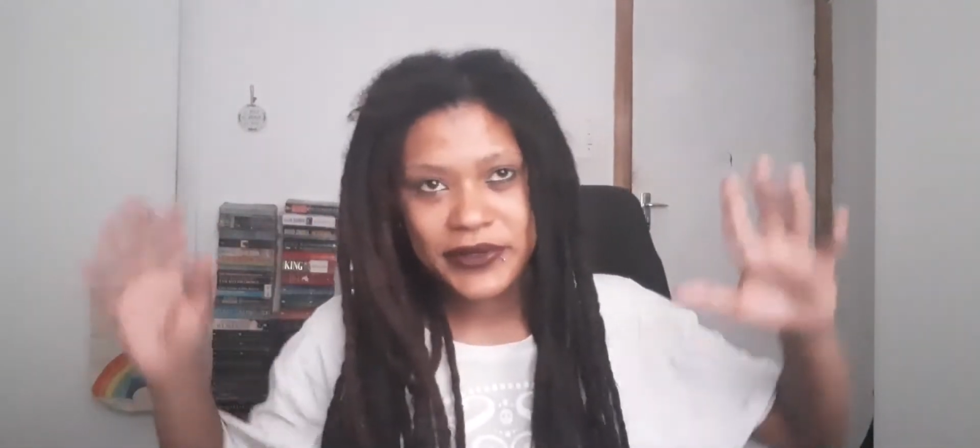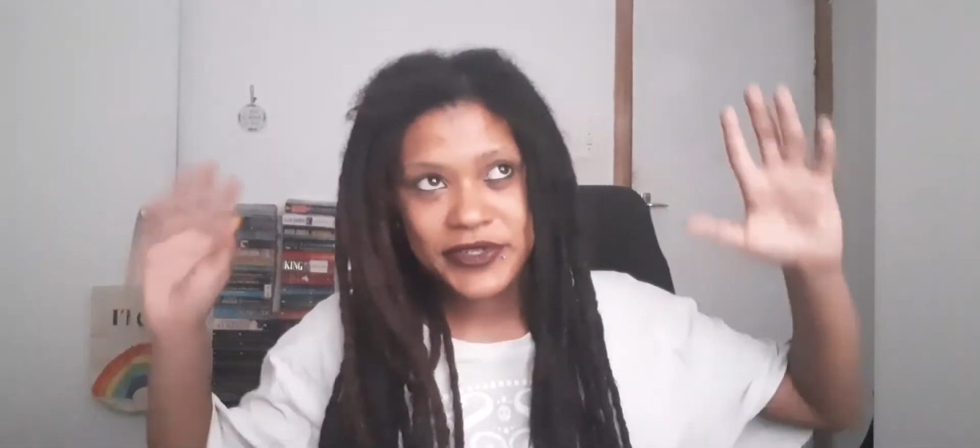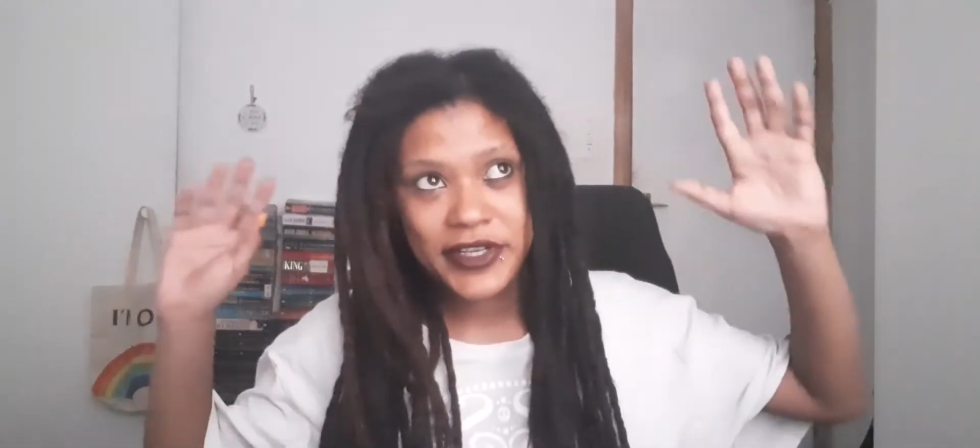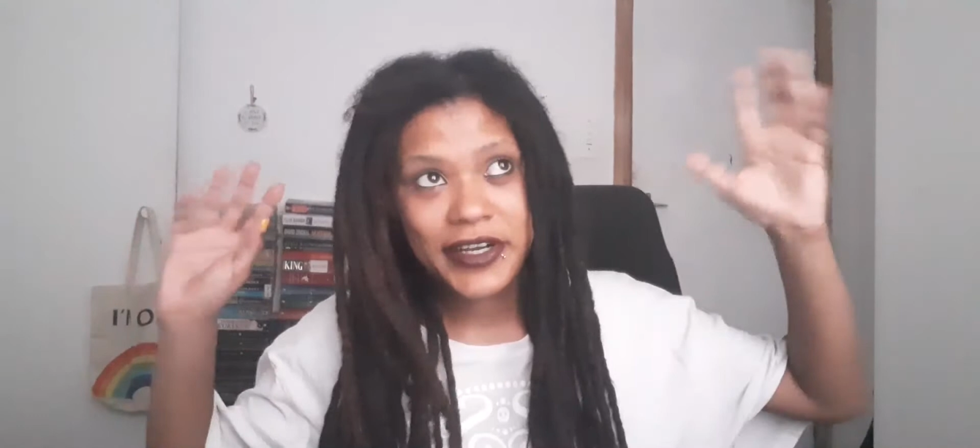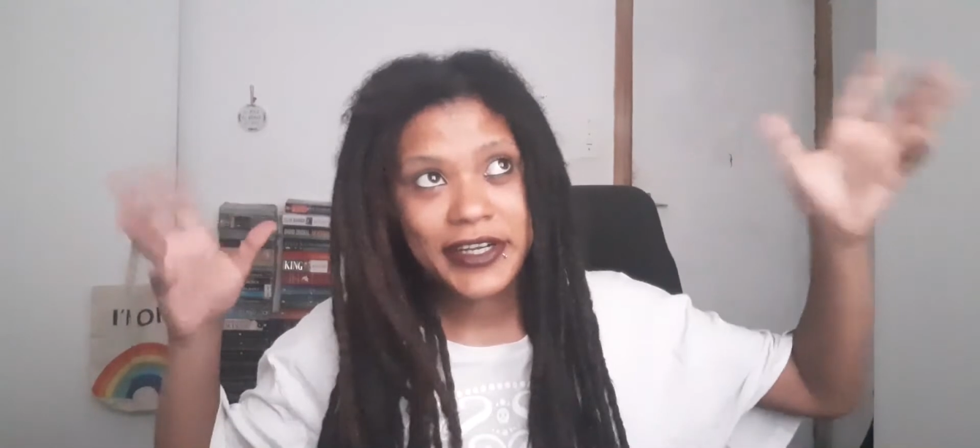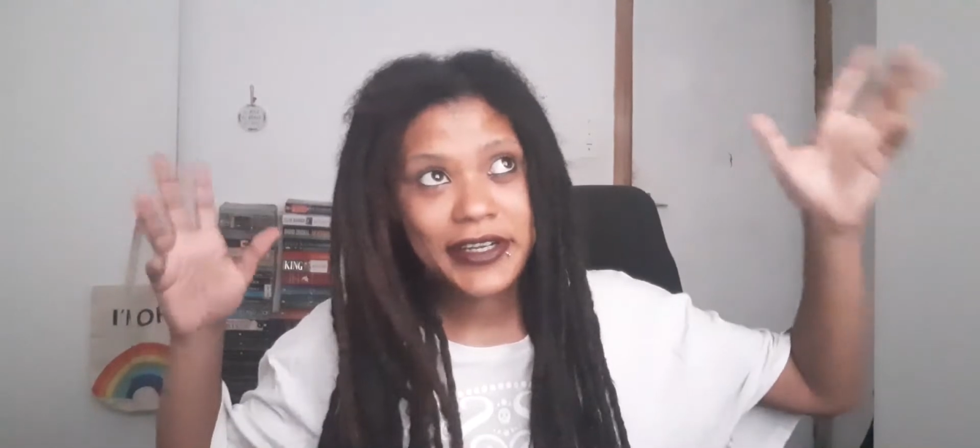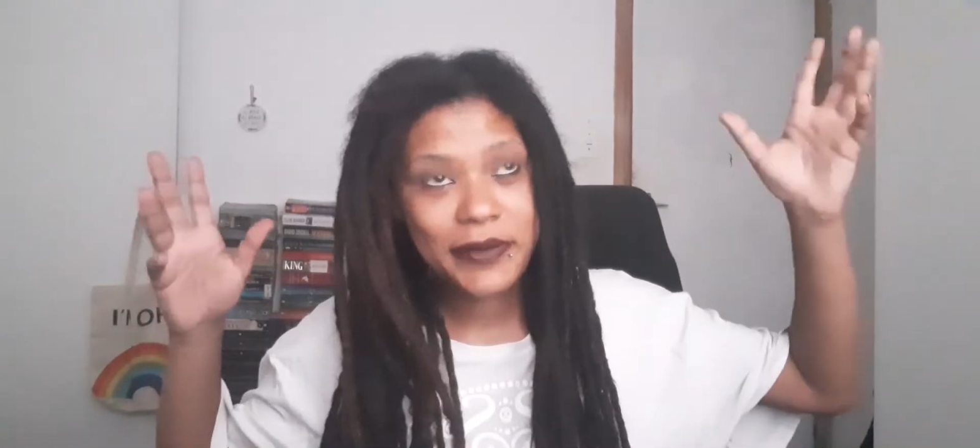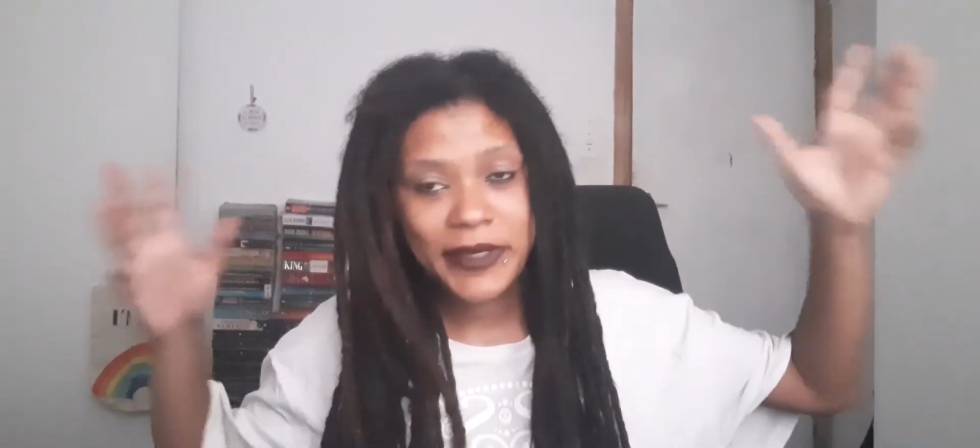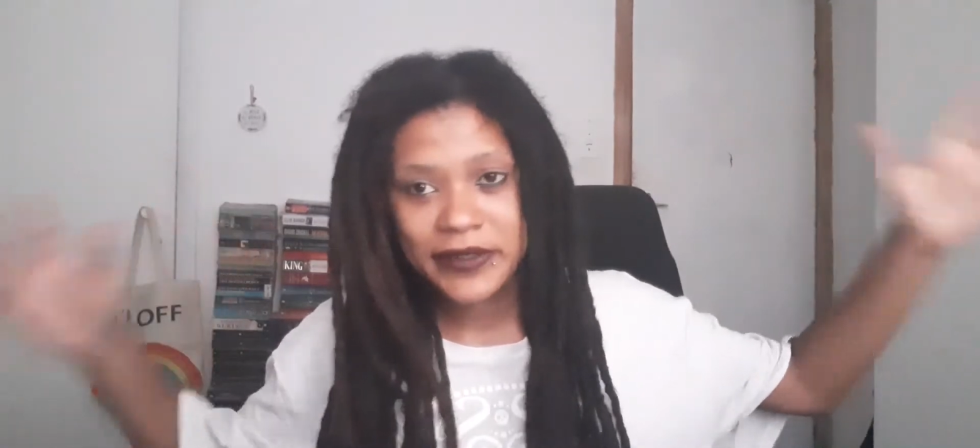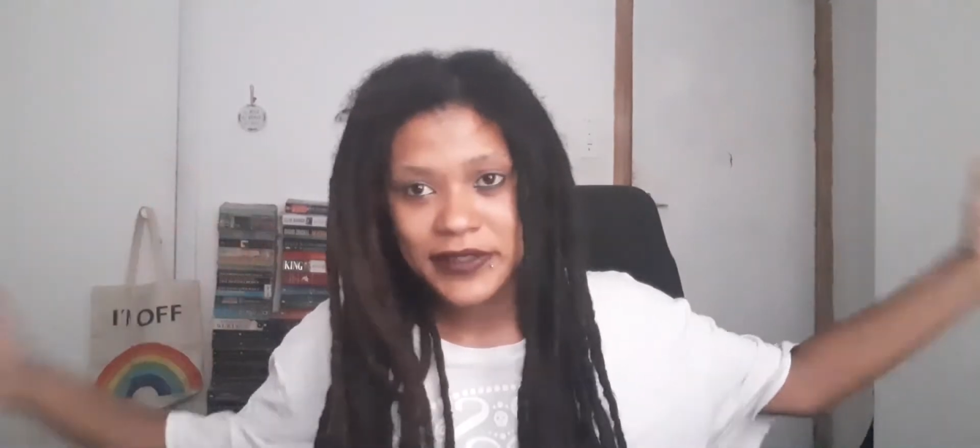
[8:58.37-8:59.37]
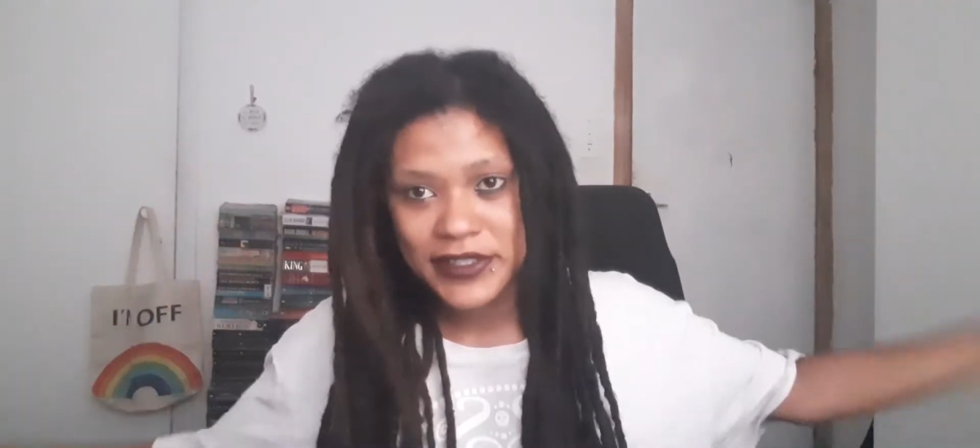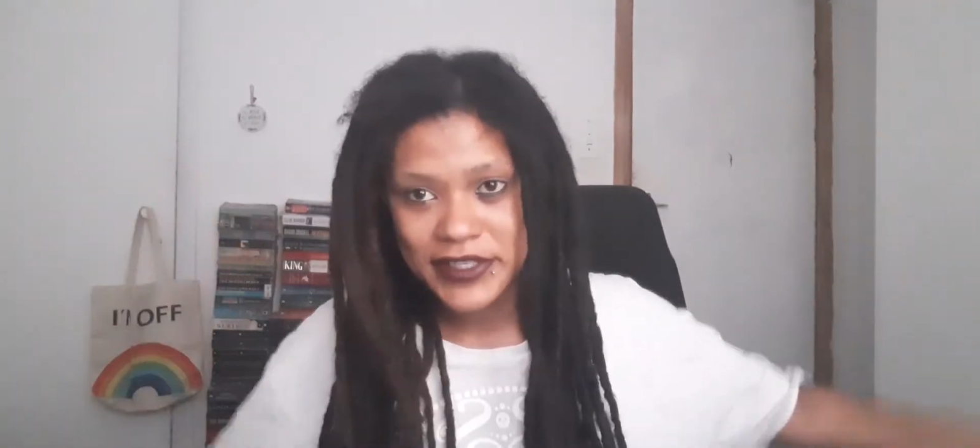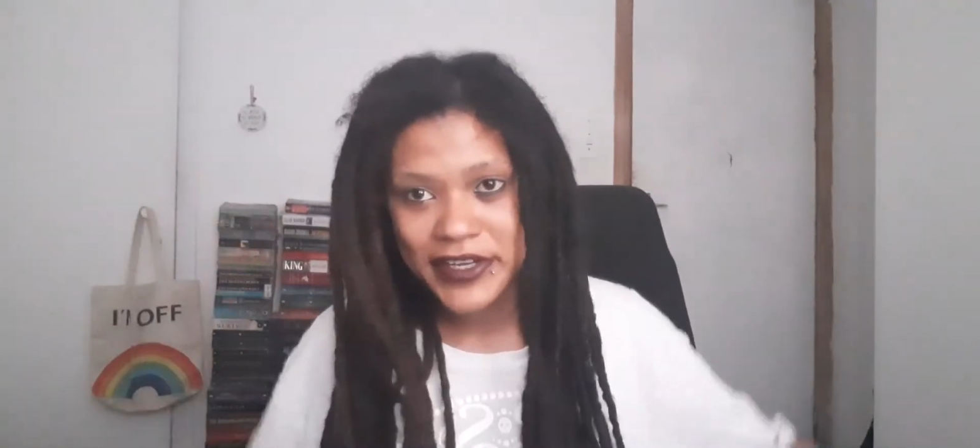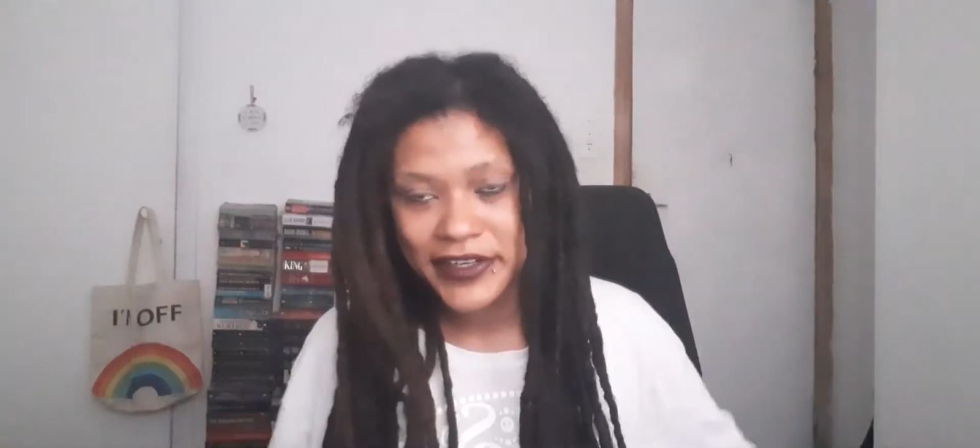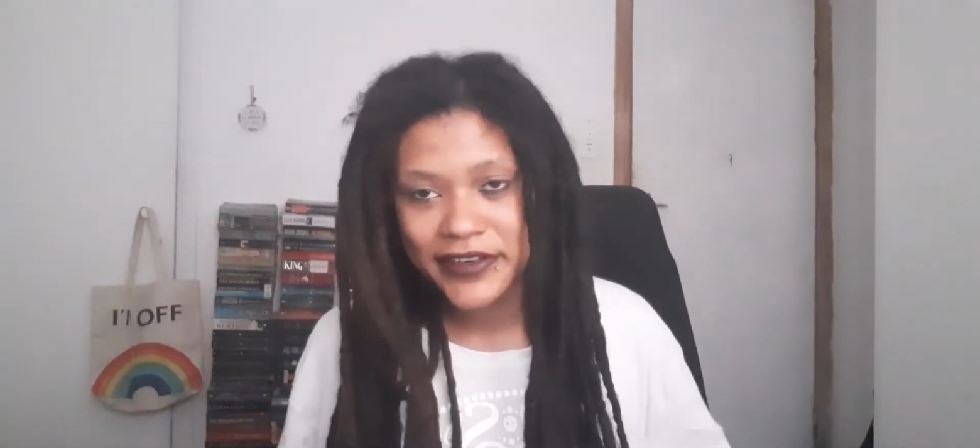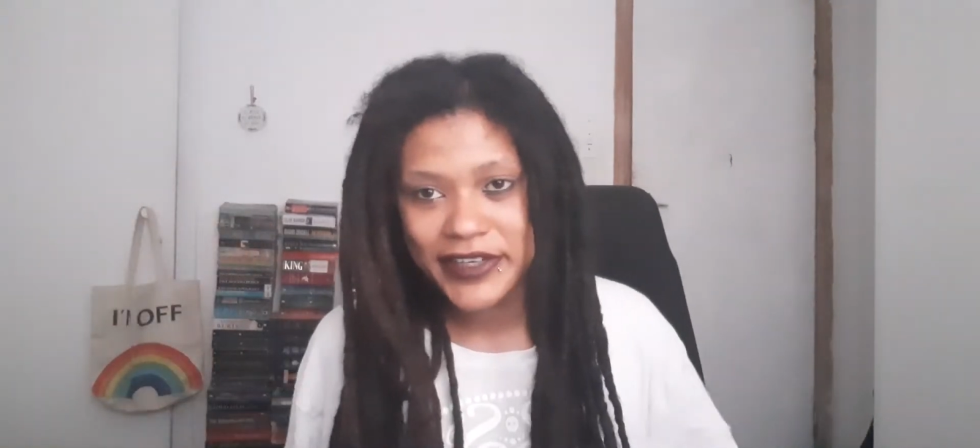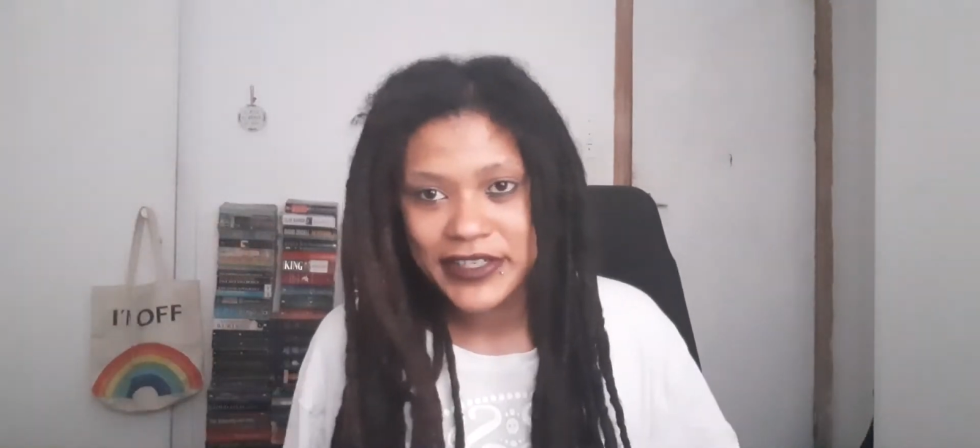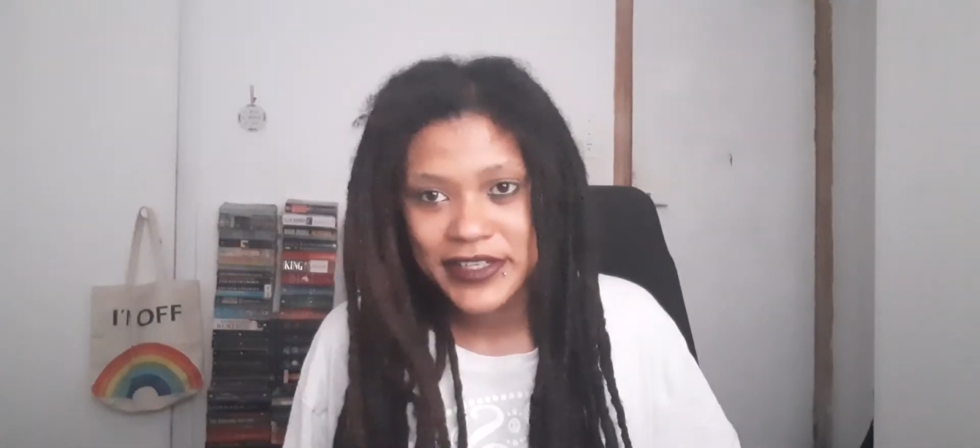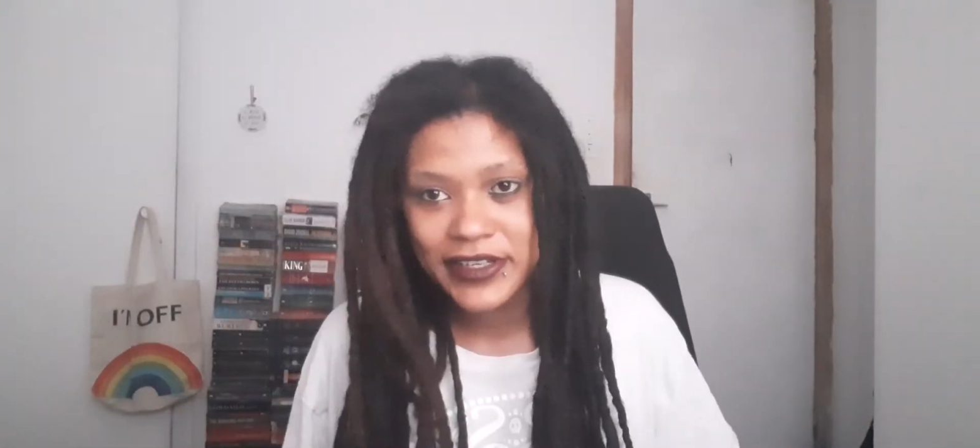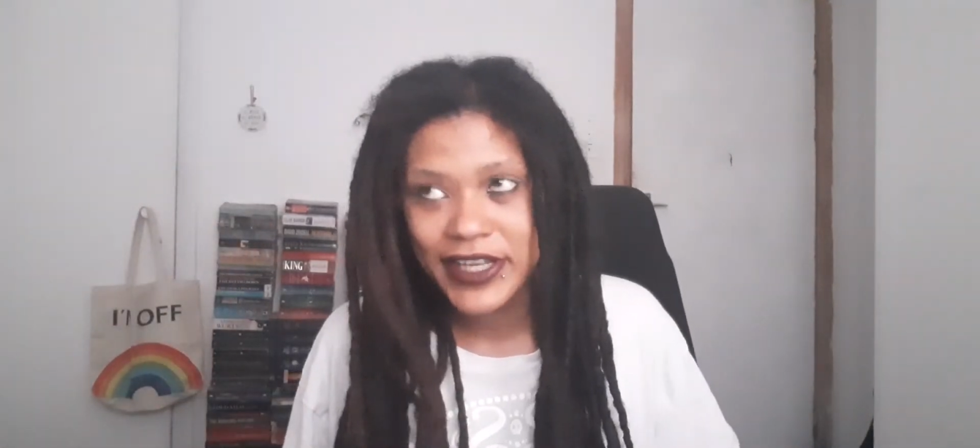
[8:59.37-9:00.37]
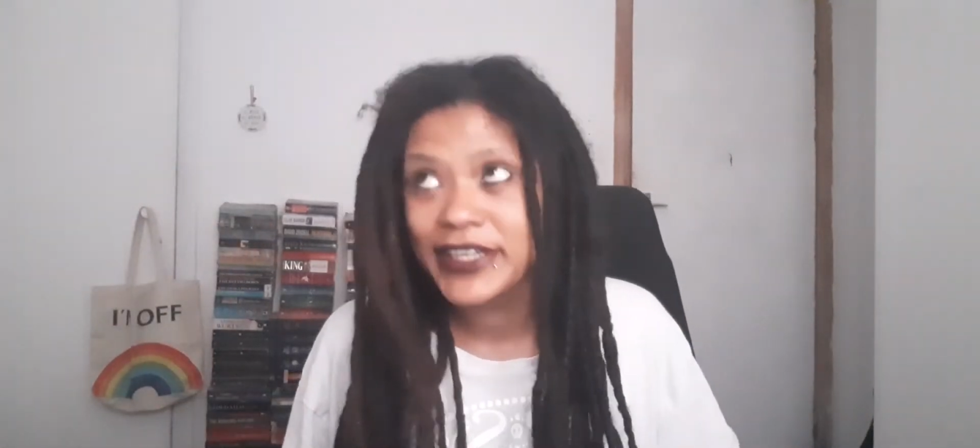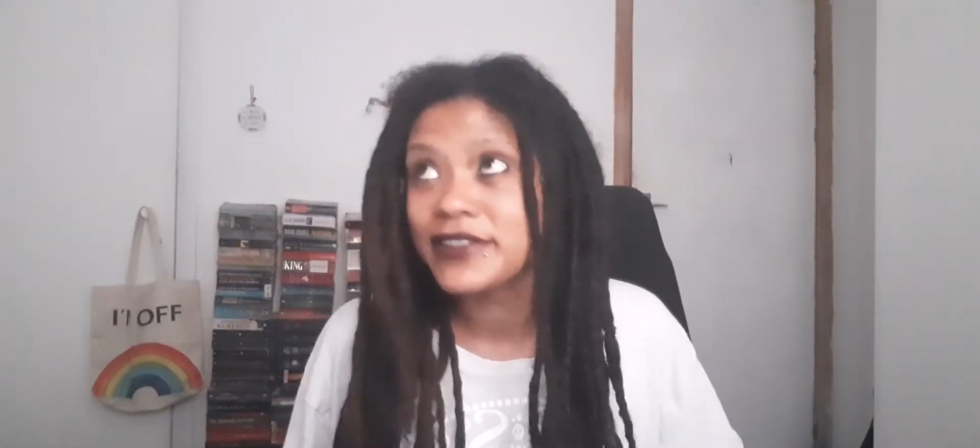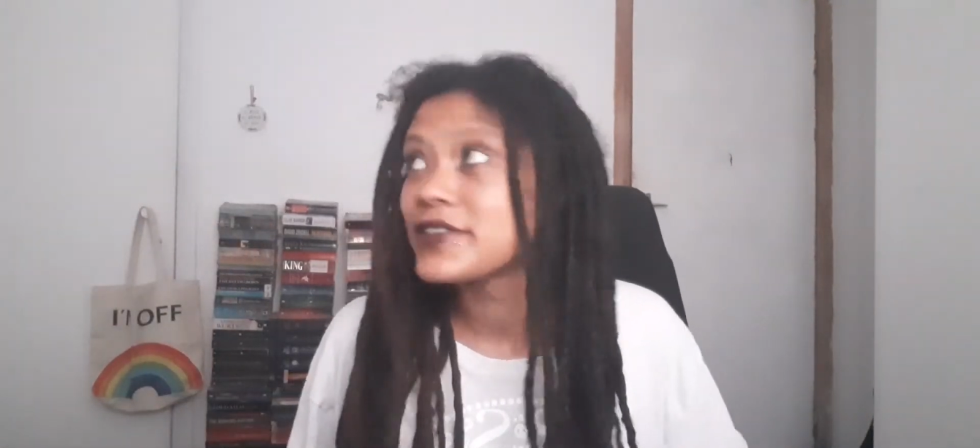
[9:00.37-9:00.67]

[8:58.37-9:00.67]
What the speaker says: sorry about the deteriorating light.